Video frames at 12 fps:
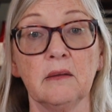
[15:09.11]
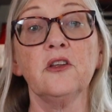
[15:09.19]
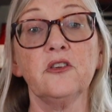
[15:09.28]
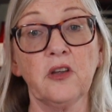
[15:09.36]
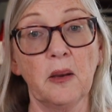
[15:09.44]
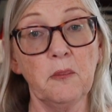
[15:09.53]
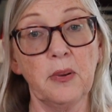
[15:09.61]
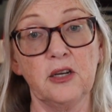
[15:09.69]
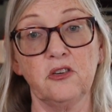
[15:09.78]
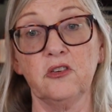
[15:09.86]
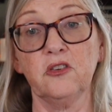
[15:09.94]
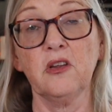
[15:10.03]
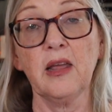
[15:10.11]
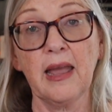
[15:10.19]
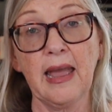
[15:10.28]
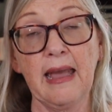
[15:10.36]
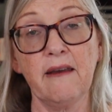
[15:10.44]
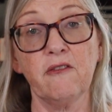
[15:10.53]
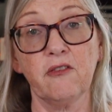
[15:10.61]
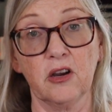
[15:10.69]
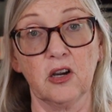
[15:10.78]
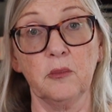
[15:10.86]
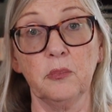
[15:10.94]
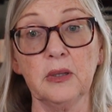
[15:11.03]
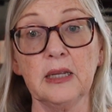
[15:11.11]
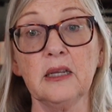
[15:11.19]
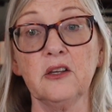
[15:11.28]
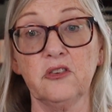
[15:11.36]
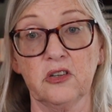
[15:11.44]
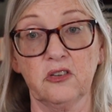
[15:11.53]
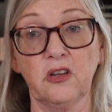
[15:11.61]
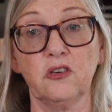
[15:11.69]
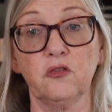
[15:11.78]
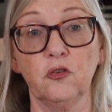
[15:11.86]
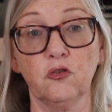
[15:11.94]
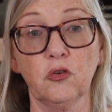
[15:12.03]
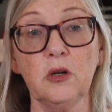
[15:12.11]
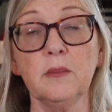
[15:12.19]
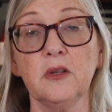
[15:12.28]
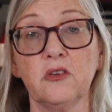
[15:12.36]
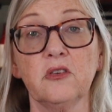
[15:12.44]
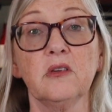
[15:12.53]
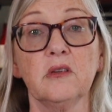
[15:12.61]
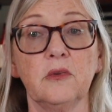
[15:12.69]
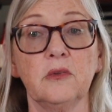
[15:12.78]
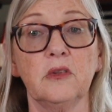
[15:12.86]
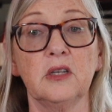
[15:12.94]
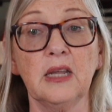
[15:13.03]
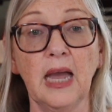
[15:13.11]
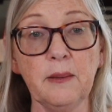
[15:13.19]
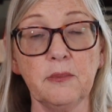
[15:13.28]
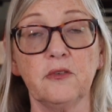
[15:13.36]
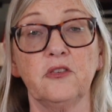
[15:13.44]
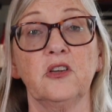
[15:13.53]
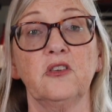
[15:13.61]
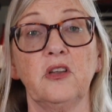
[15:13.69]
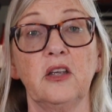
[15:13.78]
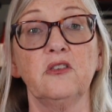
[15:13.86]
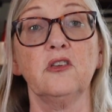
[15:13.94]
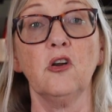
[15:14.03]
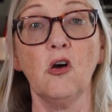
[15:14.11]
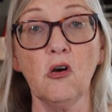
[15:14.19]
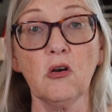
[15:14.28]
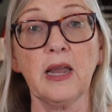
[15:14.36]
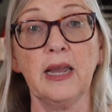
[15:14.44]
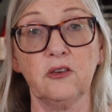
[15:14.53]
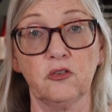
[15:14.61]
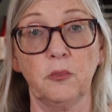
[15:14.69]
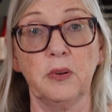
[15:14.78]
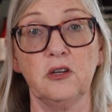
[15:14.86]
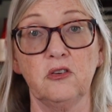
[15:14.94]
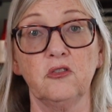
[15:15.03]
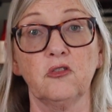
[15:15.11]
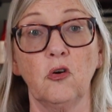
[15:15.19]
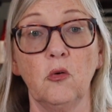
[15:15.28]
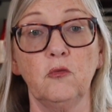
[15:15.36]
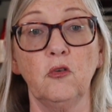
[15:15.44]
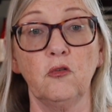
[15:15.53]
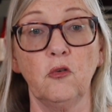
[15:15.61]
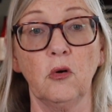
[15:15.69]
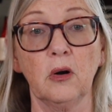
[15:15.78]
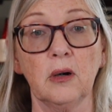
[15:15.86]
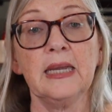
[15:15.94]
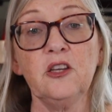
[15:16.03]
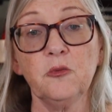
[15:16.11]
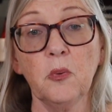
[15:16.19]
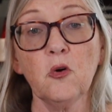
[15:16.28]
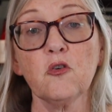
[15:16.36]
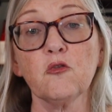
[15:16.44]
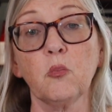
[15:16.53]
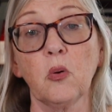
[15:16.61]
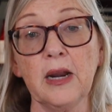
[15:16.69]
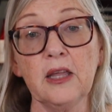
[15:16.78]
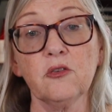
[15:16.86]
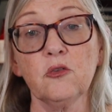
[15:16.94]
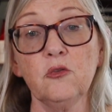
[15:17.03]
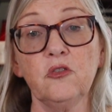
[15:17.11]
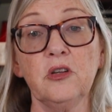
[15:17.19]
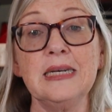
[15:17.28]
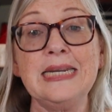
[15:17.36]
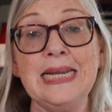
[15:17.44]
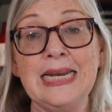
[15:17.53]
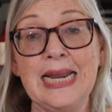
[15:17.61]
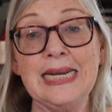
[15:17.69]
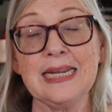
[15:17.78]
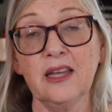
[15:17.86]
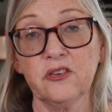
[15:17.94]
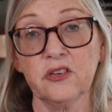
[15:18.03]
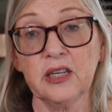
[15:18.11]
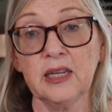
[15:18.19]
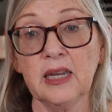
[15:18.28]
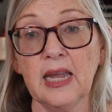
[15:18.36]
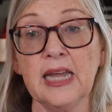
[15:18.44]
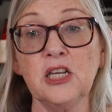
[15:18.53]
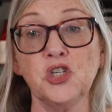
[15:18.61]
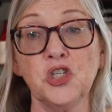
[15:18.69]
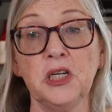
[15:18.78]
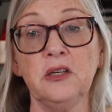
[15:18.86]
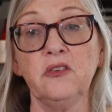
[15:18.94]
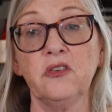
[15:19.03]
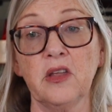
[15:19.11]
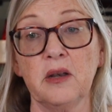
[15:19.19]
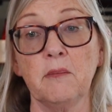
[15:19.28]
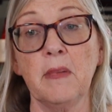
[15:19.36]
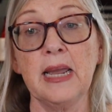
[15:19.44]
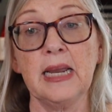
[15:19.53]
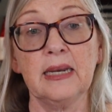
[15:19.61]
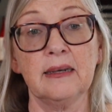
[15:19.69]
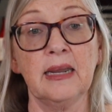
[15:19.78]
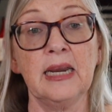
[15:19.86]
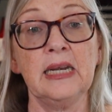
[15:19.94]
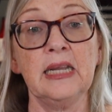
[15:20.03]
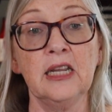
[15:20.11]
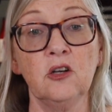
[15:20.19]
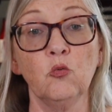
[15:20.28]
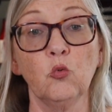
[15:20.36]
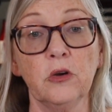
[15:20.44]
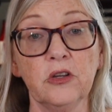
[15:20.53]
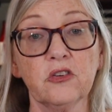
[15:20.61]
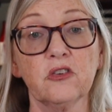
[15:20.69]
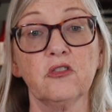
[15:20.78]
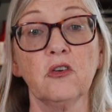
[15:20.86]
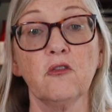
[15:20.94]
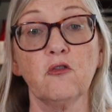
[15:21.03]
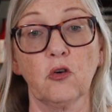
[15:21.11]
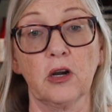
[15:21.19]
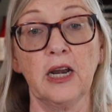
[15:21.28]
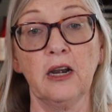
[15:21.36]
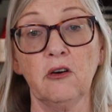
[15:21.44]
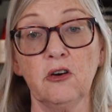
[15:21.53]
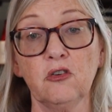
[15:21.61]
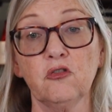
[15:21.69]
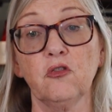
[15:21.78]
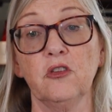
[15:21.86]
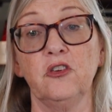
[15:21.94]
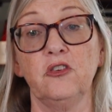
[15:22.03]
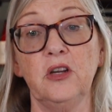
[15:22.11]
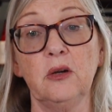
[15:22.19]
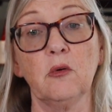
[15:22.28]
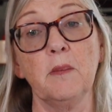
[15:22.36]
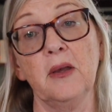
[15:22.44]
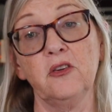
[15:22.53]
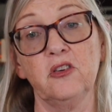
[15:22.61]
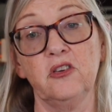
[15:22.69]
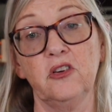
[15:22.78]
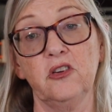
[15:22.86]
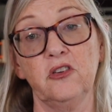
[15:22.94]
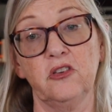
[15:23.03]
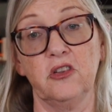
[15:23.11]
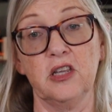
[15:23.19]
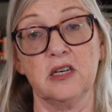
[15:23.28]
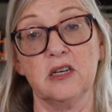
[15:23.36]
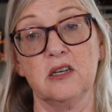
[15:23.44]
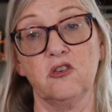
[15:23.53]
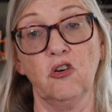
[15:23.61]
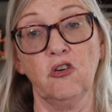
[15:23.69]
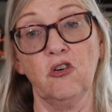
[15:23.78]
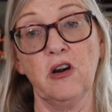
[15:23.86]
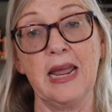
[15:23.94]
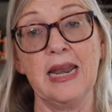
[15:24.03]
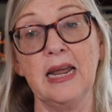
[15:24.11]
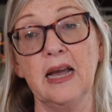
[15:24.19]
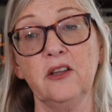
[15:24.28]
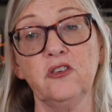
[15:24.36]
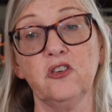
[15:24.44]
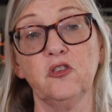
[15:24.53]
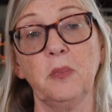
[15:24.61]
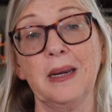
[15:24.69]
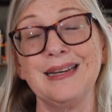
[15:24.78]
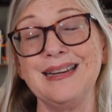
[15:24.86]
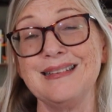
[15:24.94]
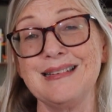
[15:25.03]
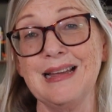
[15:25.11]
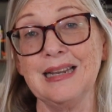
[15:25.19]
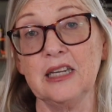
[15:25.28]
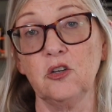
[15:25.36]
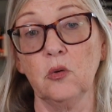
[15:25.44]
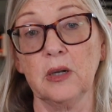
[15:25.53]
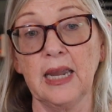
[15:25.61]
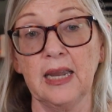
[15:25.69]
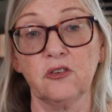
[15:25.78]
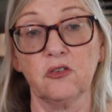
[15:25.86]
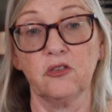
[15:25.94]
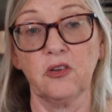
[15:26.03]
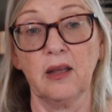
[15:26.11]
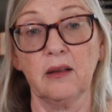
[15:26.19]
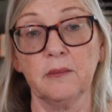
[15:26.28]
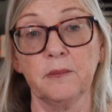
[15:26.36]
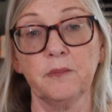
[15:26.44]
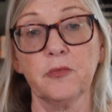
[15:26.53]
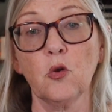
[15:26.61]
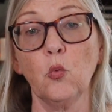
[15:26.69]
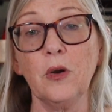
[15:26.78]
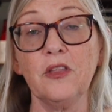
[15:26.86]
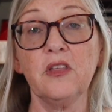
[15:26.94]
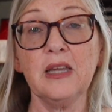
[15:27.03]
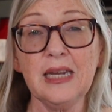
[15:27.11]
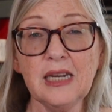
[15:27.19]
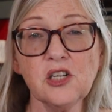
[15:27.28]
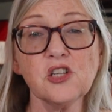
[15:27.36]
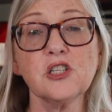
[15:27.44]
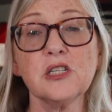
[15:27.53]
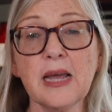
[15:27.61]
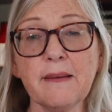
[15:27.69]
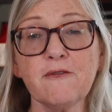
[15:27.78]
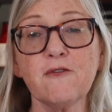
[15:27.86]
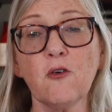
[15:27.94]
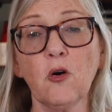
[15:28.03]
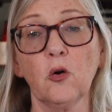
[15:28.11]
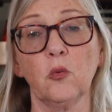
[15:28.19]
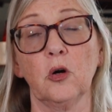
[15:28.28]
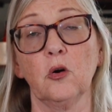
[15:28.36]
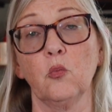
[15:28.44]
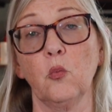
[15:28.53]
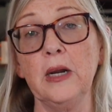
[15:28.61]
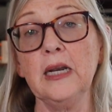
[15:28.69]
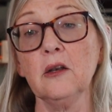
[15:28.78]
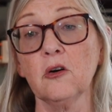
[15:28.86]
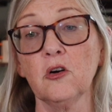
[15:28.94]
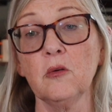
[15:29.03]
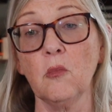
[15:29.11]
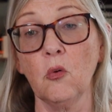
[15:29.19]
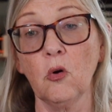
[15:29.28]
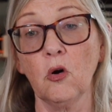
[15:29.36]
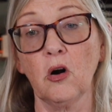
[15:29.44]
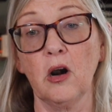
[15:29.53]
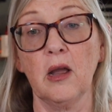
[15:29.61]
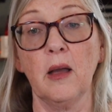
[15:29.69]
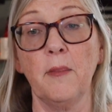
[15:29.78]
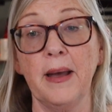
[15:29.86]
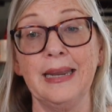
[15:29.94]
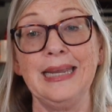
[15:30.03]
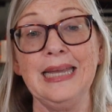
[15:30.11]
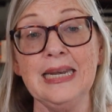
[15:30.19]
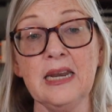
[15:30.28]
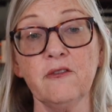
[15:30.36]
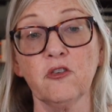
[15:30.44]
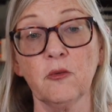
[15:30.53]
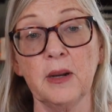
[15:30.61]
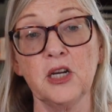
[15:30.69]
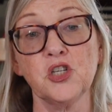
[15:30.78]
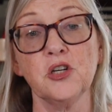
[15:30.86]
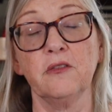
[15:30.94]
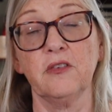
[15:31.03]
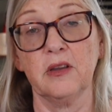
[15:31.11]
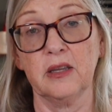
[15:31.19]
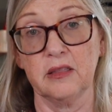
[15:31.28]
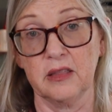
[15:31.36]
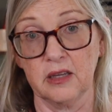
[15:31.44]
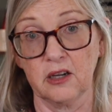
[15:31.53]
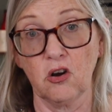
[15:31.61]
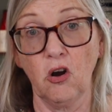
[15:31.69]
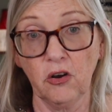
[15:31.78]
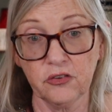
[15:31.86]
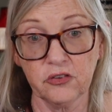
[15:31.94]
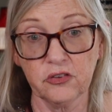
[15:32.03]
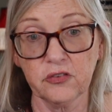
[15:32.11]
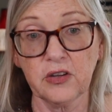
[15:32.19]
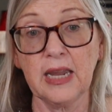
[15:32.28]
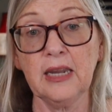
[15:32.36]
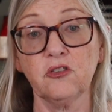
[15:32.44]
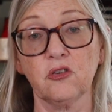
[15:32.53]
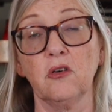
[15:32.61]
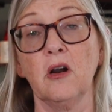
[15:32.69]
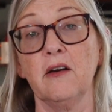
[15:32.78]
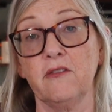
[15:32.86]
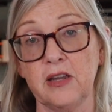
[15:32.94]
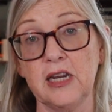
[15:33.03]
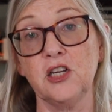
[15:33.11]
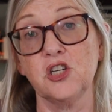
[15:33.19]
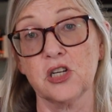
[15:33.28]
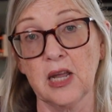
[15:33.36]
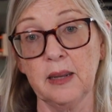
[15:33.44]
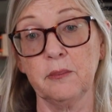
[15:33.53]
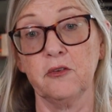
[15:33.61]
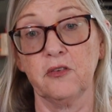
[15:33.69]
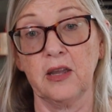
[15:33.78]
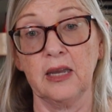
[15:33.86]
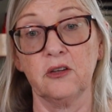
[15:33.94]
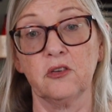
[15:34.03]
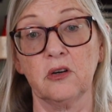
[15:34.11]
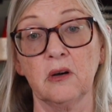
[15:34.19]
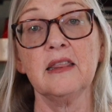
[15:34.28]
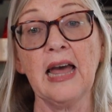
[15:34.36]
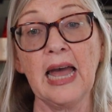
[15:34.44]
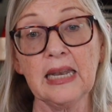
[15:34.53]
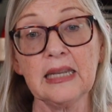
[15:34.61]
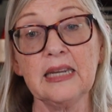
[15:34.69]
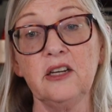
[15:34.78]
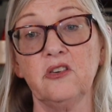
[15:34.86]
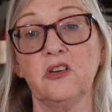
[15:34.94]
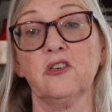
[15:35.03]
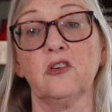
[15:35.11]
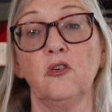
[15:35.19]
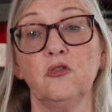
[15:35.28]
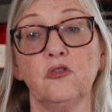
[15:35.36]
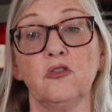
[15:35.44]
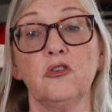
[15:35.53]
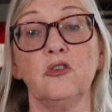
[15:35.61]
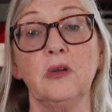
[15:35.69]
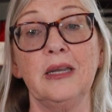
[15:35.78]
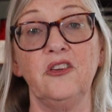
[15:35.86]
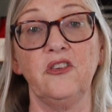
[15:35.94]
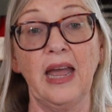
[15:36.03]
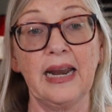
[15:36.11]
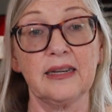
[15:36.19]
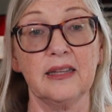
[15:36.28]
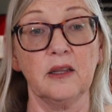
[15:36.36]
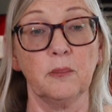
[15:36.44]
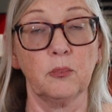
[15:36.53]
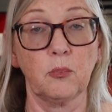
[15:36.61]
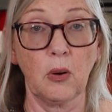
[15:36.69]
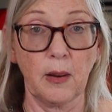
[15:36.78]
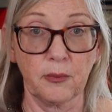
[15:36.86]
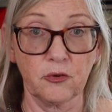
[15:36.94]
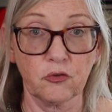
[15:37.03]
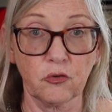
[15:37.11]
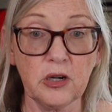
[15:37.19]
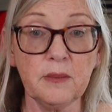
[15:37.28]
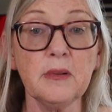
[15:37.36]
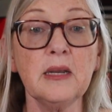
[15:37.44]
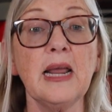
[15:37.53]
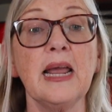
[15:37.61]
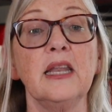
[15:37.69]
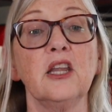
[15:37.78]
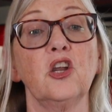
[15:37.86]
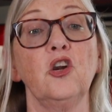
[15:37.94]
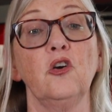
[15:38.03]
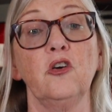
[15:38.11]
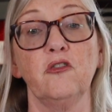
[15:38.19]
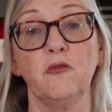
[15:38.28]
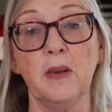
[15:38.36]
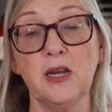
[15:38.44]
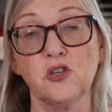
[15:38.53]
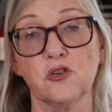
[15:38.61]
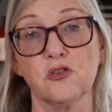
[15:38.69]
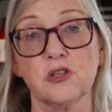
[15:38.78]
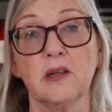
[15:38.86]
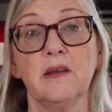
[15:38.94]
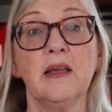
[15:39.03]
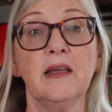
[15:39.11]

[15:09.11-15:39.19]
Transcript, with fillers: Some patients have completely successful treatments, the type of success that all cancer patients are hopeful for. He spoke of breakthroughs in DNA testing and genes that may contain hidden risks for carriers for the secret messages that turn an unsuspecting cell into a cancer cell. With each step forward, we learn more about hidden information of the causes of cancer of each type of cancer. That leads us closer to exacting the proper treatment and the curative measures.